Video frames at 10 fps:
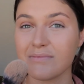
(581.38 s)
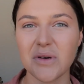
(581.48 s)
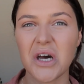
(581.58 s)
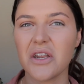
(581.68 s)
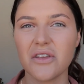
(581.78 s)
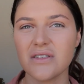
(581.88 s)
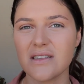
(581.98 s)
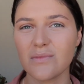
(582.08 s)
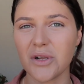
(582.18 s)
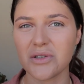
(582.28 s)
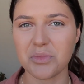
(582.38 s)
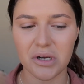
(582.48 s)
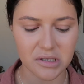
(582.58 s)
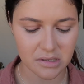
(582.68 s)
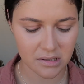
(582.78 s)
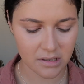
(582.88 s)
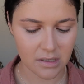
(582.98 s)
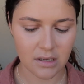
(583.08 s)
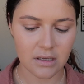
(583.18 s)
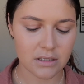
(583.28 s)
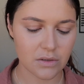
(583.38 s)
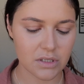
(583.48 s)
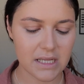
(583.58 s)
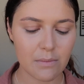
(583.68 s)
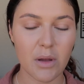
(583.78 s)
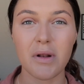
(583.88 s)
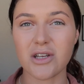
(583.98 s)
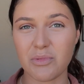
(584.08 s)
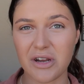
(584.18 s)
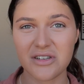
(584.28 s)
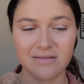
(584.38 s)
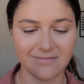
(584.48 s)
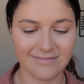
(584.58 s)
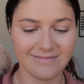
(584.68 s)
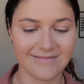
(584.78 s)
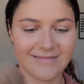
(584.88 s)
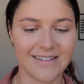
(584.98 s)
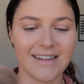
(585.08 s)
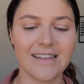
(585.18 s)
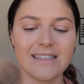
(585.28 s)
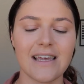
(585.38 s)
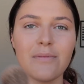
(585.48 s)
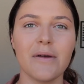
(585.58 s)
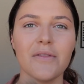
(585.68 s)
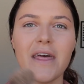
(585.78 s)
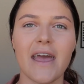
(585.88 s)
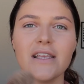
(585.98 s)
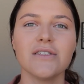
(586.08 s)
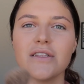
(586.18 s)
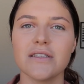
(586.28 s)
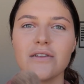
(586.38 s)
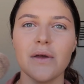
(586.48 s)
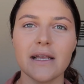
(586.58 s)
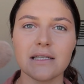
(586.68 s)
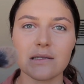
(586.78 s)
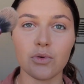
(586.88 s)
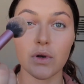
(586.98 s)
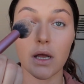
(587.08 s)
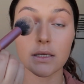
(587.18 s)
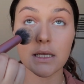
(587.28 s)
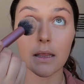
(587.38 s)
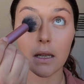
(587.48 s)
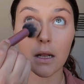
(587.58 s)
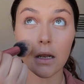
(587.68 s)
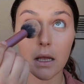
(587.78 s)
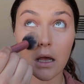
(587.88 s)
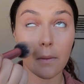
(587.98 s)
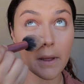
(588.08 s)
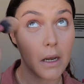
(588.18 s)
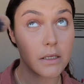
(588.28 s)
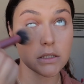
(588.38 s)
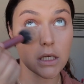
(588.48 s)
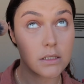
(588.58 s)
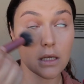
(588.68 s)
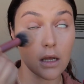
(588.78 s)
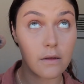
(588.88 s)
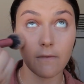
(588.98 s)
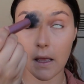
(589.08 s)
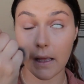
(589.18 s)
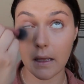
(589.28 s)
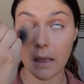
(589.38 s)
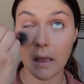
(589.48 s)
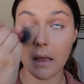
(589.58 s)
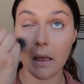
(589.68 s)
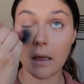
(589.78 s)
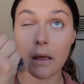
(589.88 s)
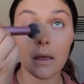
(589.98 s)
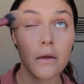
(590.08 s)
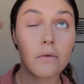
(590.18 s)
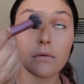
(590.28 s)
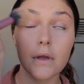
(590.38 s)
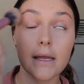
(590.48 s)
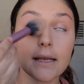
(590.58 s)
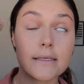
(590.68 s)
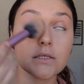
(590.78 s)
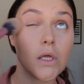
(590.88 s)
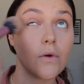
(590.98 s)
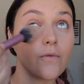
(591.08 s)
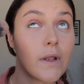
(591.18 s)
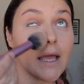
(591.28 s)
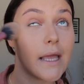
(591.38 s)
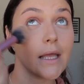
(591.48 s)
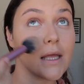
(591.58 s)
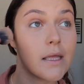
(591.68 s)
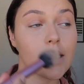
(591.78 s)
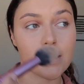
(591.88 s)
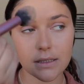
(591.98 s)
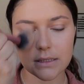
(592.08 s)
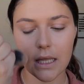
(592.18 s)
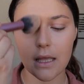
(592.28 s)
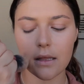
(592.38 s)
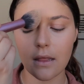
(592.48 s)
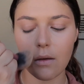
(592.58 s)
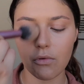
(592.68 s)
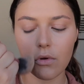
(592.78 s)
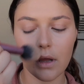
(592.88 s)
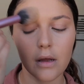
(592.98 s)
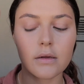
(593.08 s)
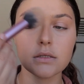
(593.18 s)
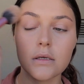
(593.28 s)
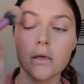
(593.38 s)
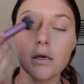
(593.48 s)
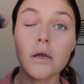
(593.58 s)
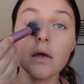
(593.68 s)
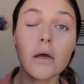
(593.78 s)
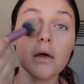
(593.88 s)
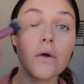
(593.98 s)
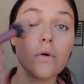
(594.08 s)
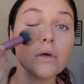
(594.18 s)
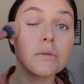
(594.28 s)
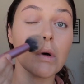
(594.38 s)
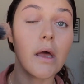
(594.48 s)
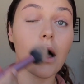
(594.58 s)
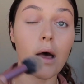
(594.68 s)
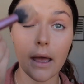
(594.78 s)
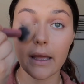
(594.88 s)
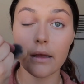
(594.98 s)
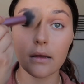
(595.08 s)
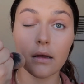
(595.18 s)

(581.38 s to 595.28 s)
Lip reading: but I don't use it as a blush brush. So I just take my blush brush, tap it on the edge so there's no excess product, and then I look up and I just kind of like really softly take that product across my eye